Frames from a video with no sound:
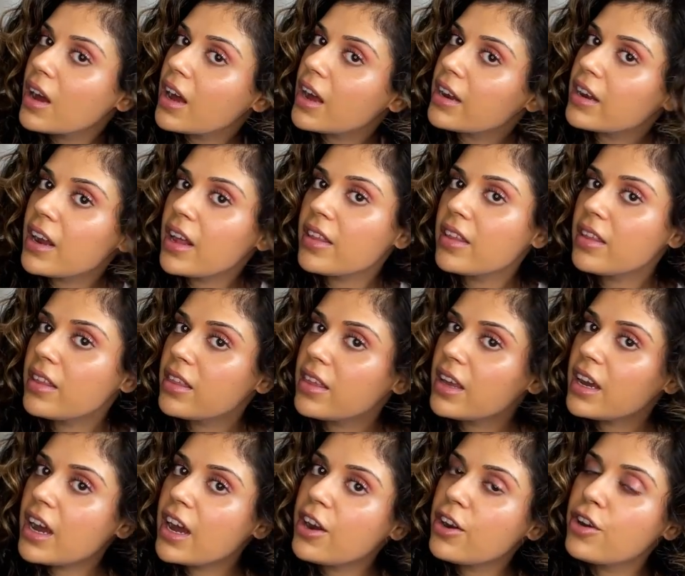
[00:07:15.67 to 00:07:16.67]
Another
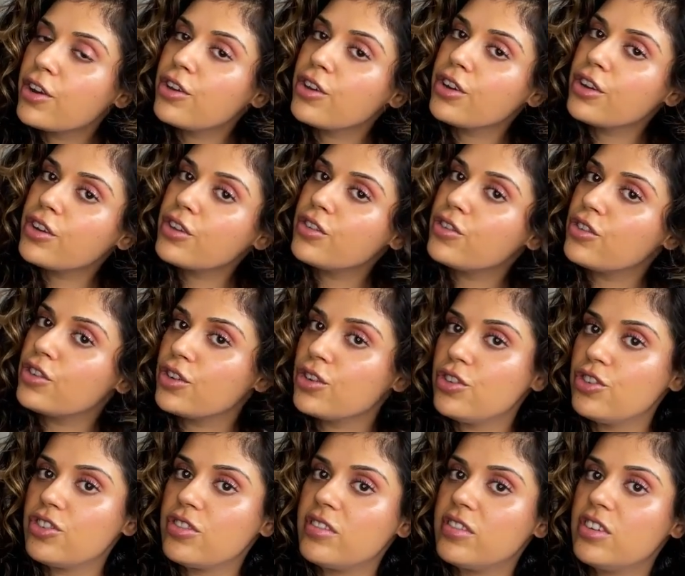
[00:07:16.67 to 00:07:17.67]
thing I know you can do
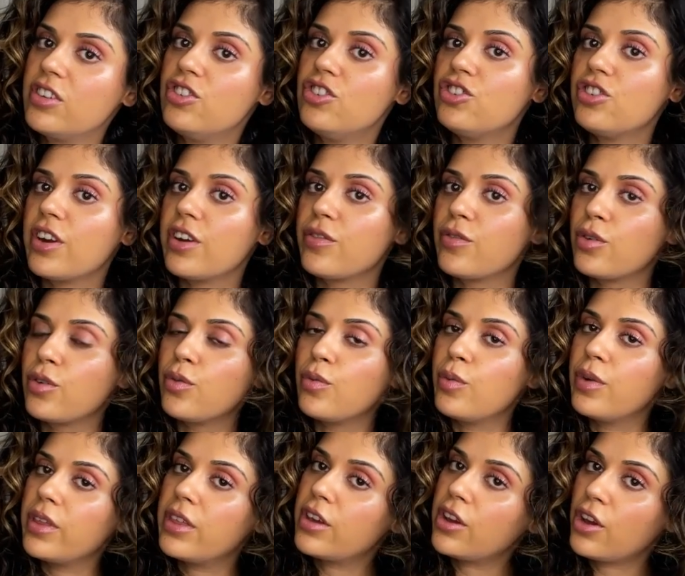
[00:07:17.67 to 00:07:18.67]
just in general
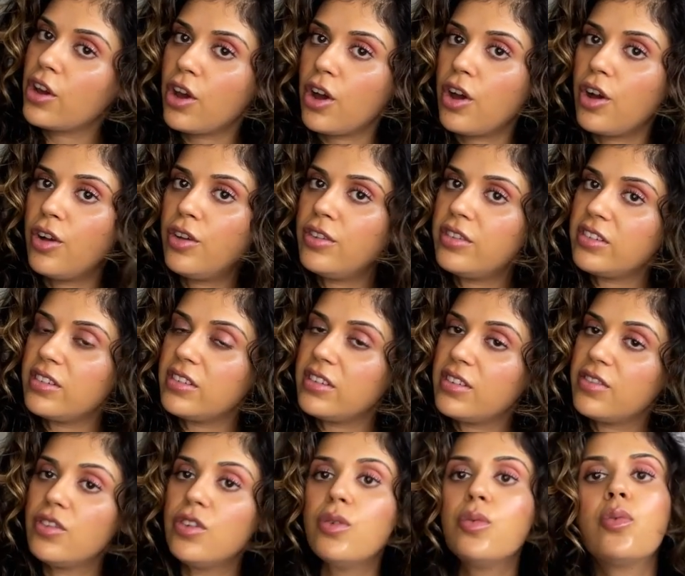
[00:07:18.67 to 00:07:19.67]
with curls is
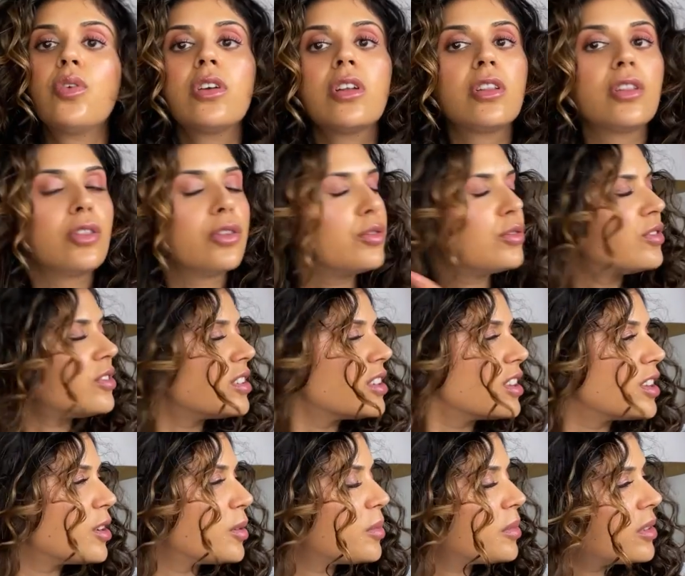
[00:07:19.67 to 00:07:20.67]
if you want to loosen
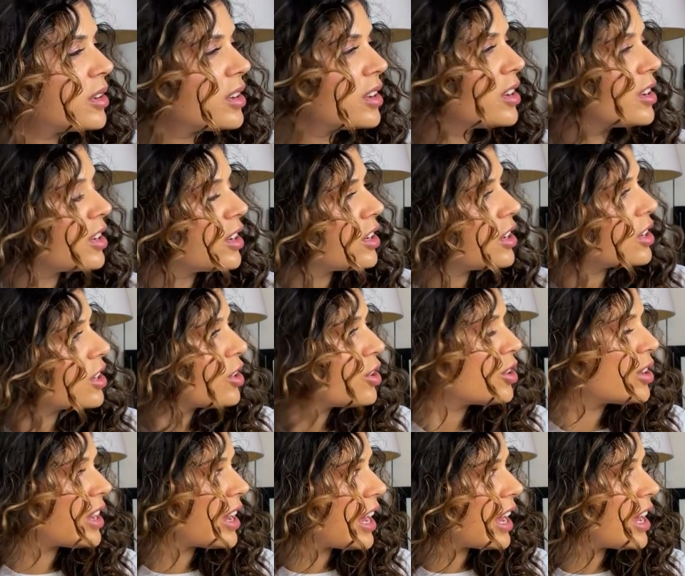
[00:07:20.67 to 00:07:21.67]
them,
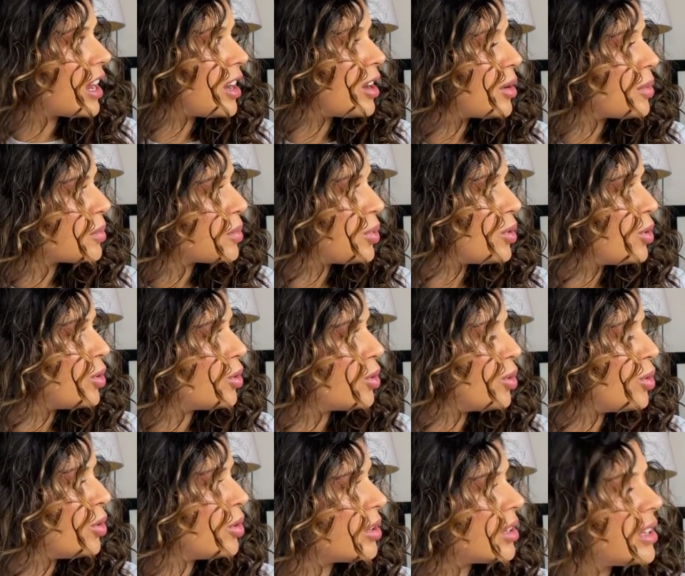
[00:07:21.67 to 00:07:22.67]
you can
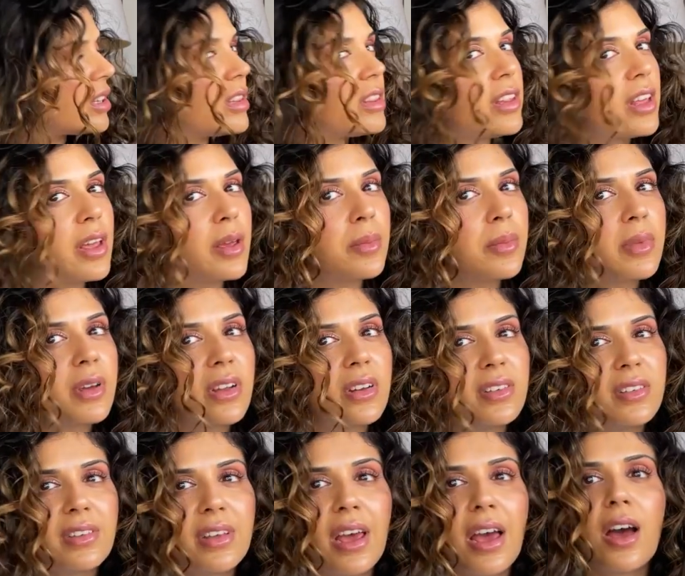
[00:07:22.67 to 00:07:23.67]
pull them
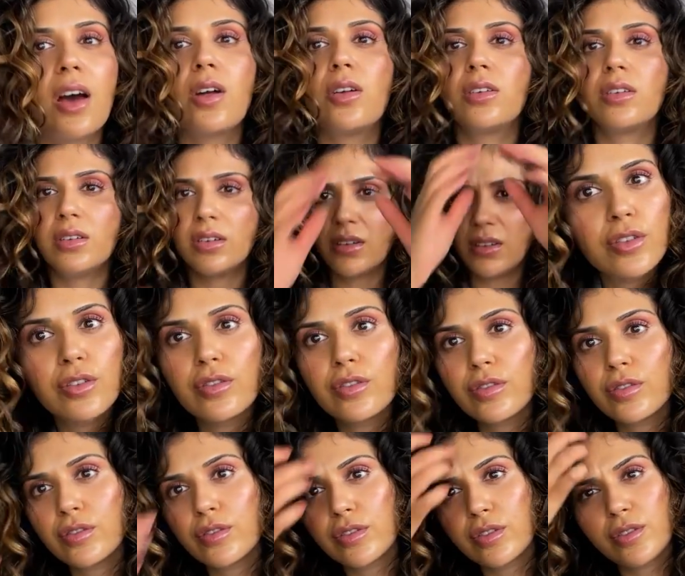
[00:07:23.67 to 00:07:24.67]
down.
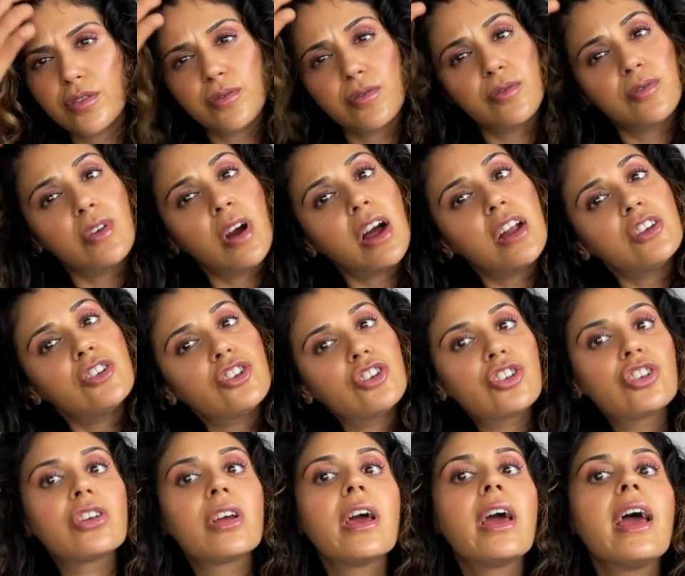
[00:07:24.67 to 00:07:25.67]

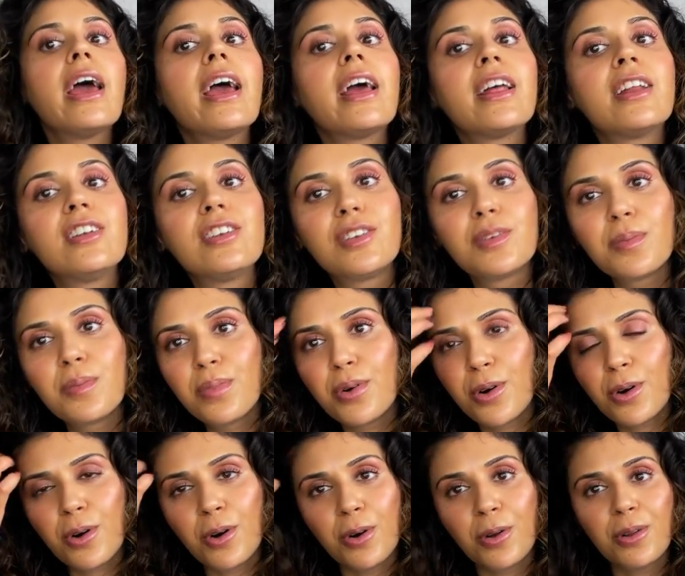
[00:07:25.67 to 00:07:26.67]
Scrunch and
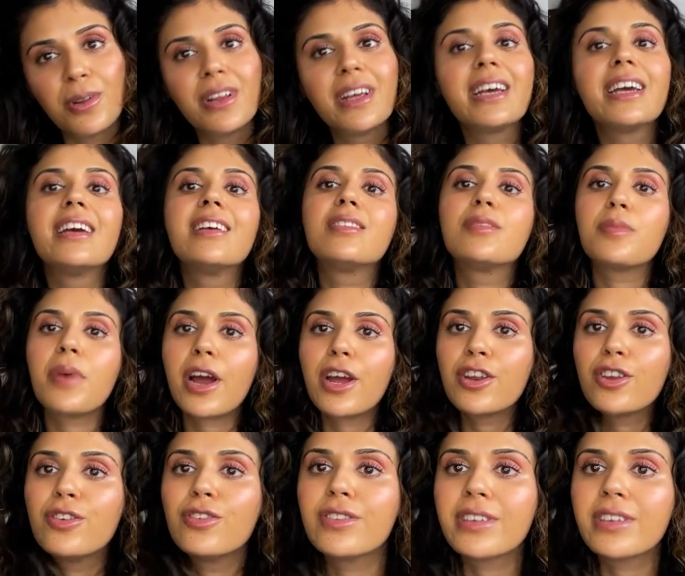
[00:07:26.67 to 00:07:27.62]
pull is my new